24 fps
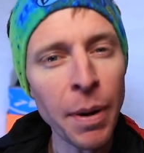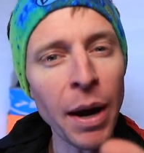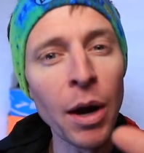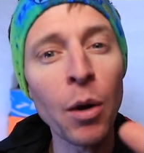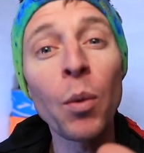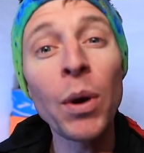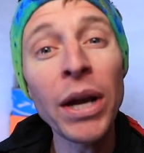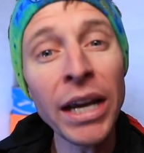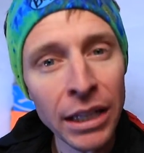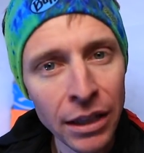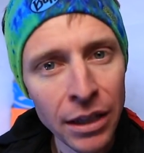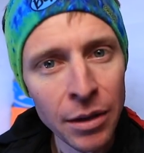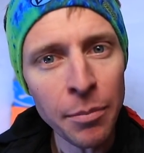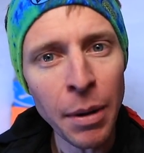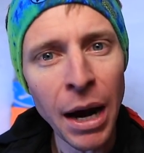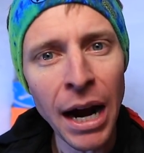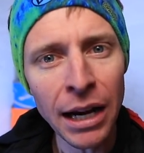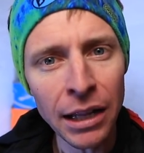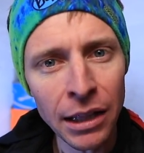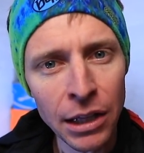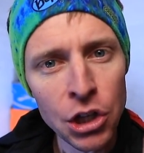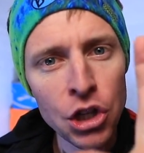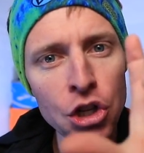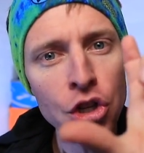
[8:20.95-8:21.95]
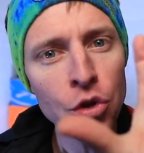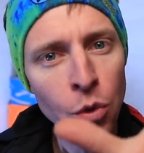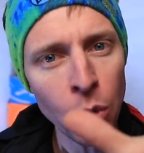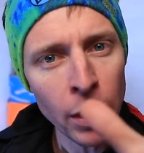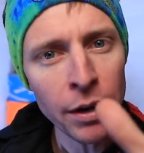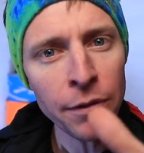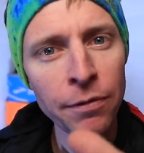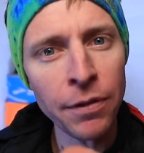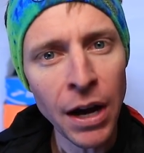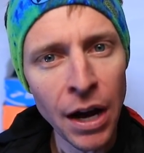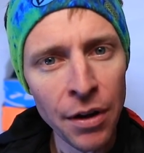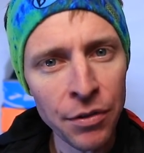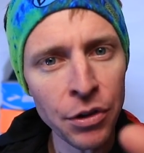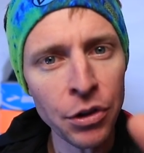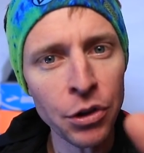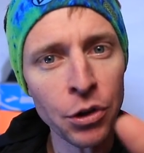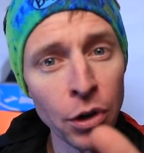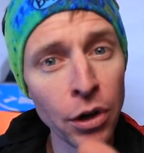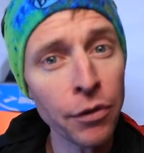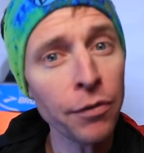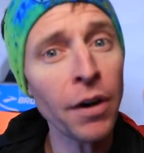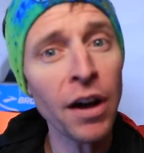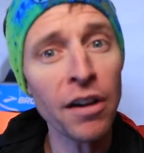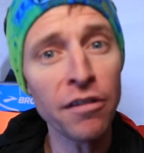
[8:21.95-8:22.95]
my weekly mileage, 25 to
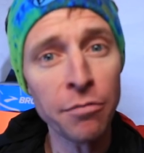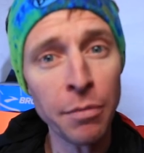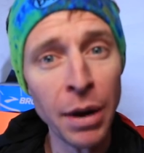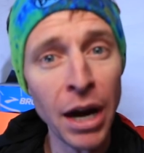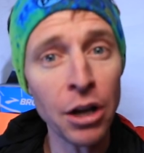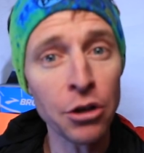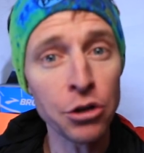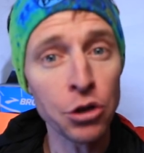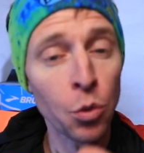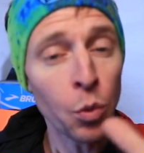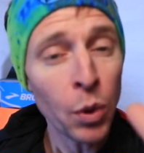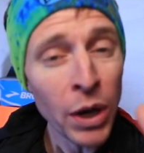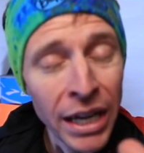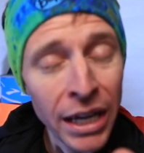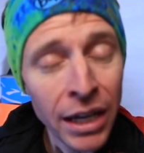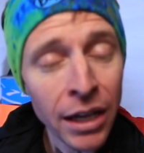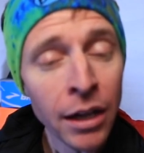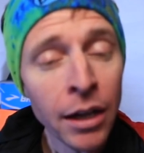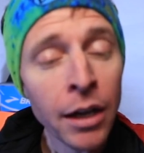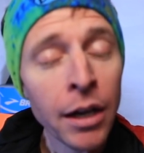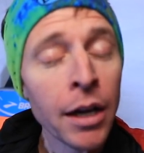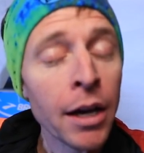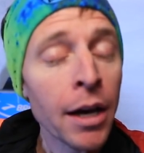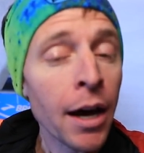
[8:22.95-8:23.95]
35 miles a week.